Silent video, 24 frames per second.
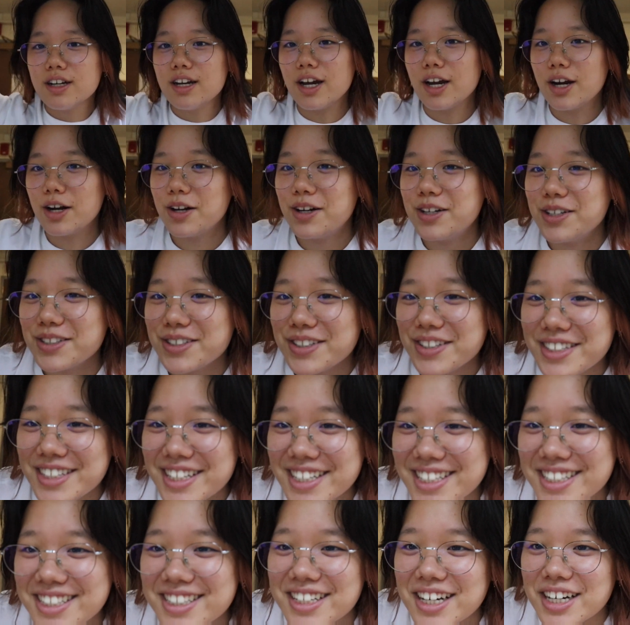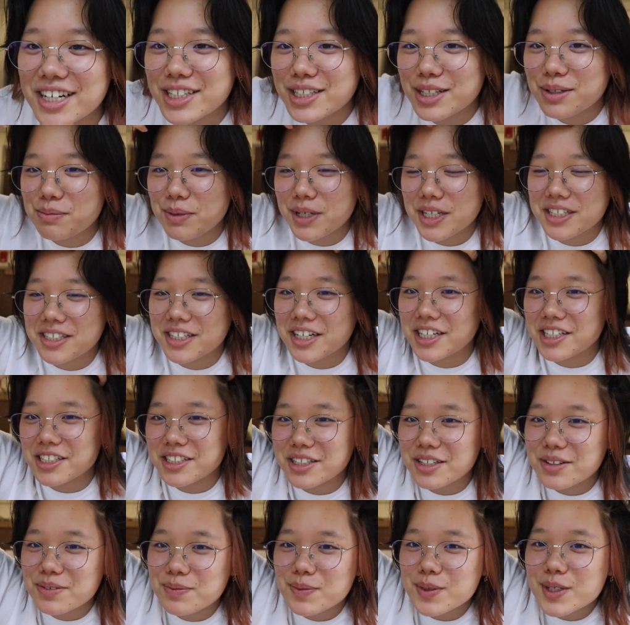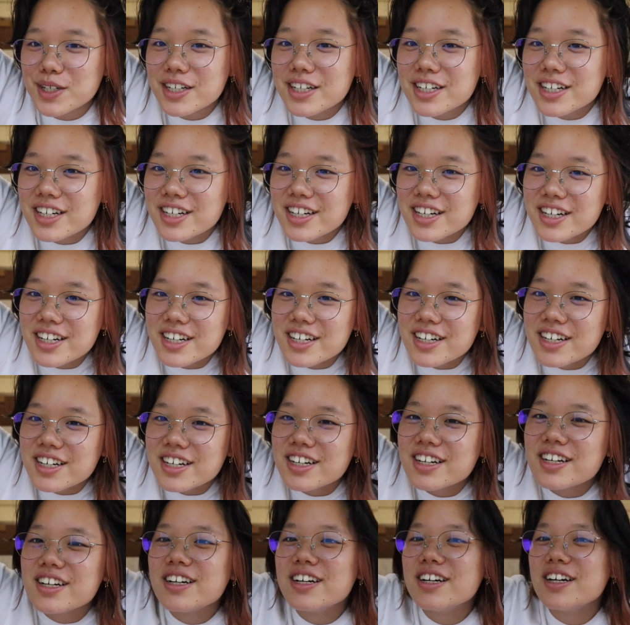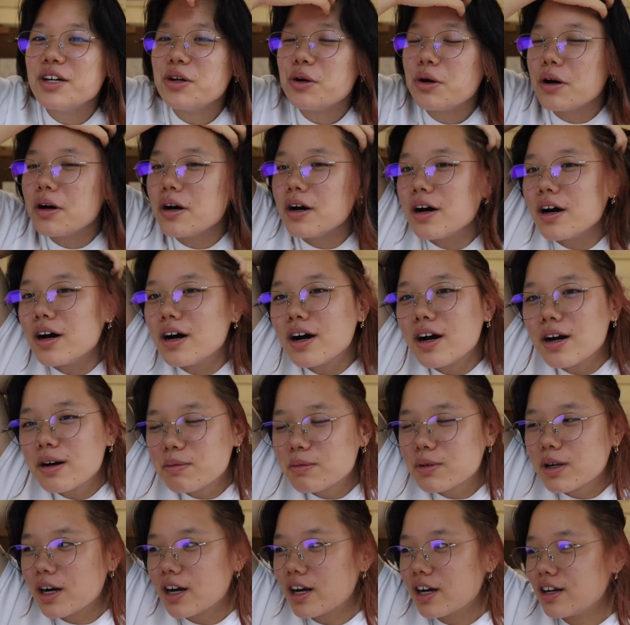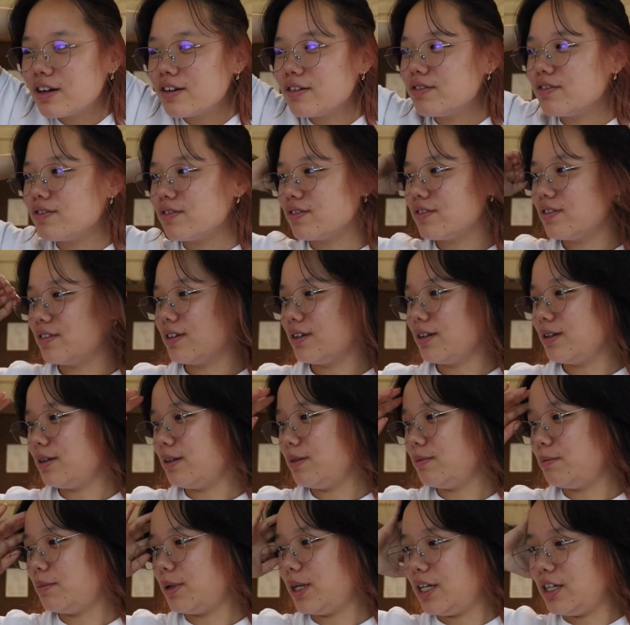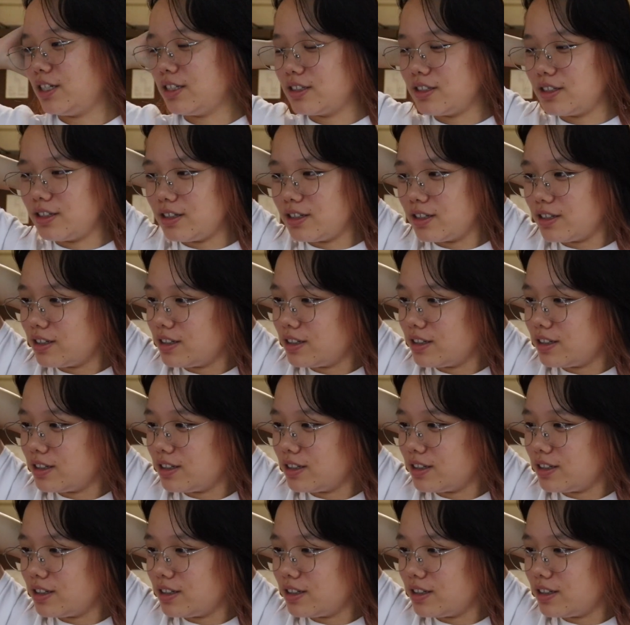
It also says section by section, but I'm kind of impatient.